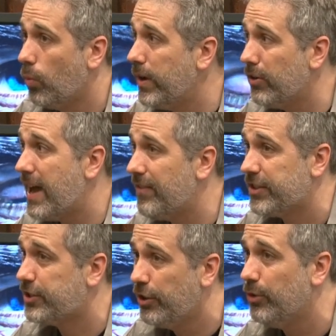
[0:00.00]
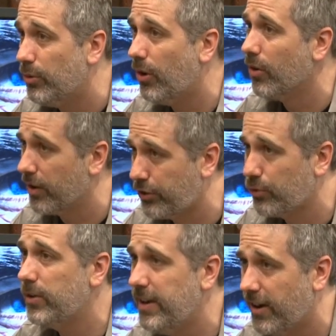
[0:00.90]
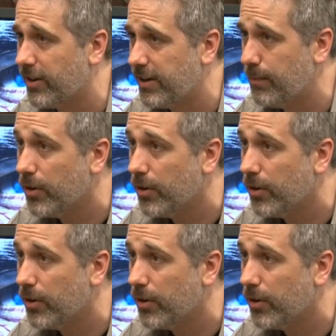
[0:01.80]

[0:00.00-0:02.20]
we don't have a 2 or a 3 on our name.